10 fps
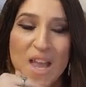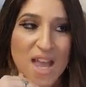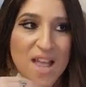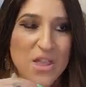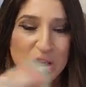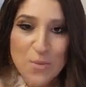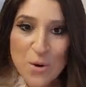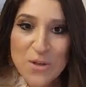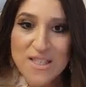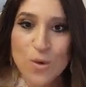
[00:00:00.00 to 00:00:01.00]
This
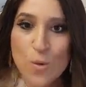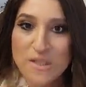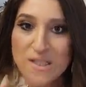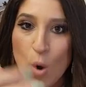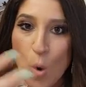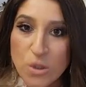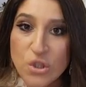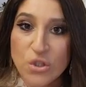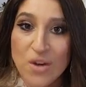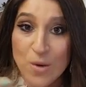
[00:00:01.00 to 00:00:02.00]
person who is
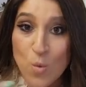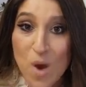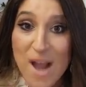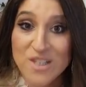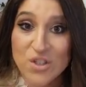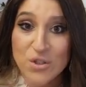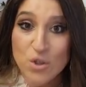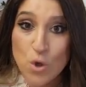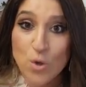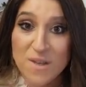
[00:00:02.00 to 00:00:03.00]
older and wiser
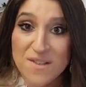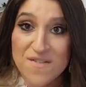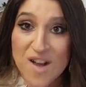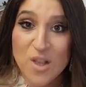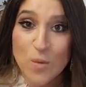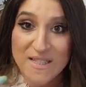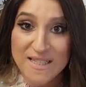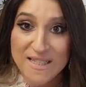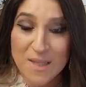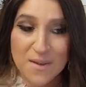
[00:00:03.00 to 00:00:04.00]
told me the following
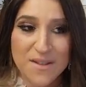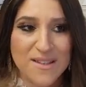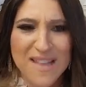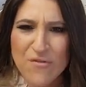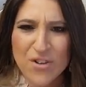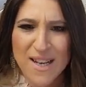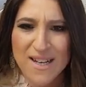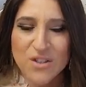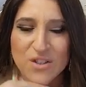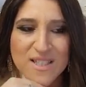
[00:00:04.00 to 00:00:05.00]
statement, not
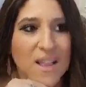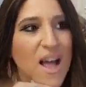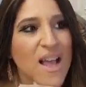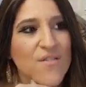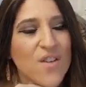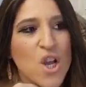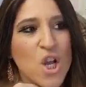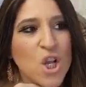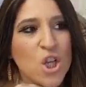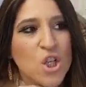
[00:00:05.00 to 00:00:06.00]
related to this live.
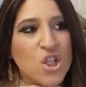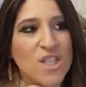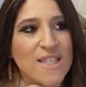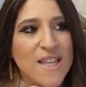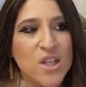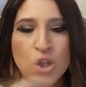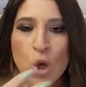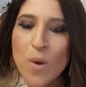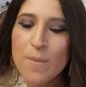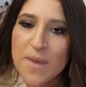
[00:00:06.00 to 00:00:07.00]
She said,
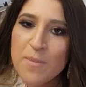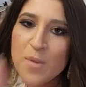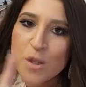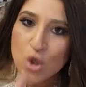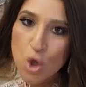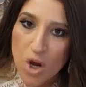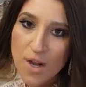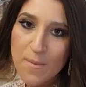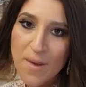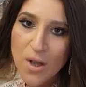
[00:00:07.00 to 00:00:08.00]
when people talk
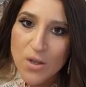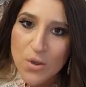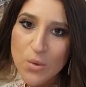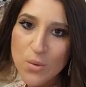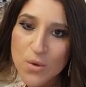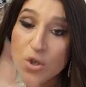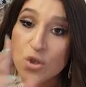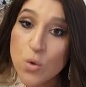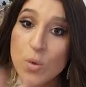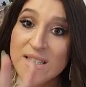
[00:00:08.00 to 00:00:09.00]
about you, you're
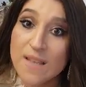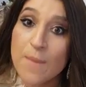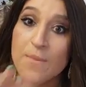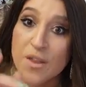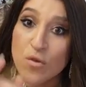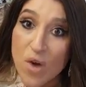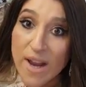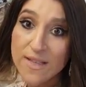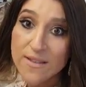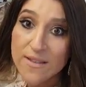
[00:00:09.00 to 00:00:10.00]
doing something right.
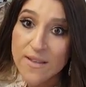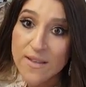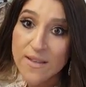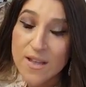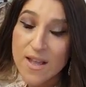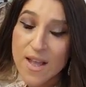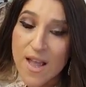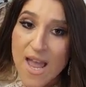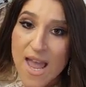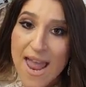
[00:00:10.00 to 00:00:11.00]

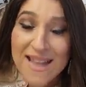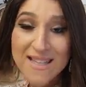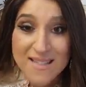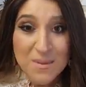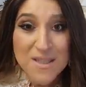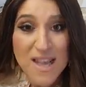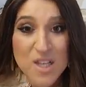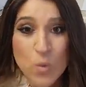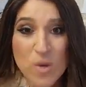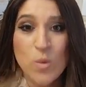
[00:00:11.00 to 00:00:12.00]
And
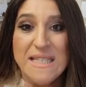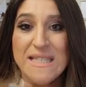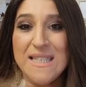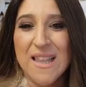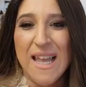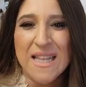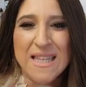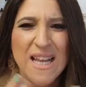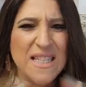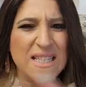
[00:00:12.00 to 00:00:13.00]
sometimes when we see like
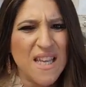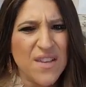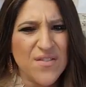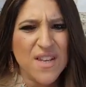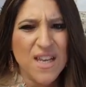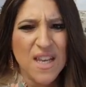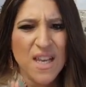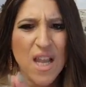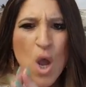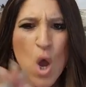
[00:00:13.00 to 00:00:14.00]

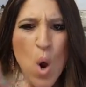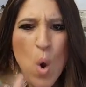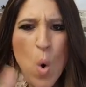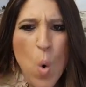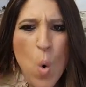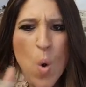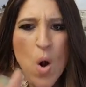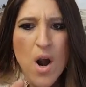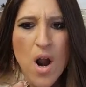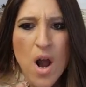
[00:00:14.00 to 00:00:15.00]
negativity or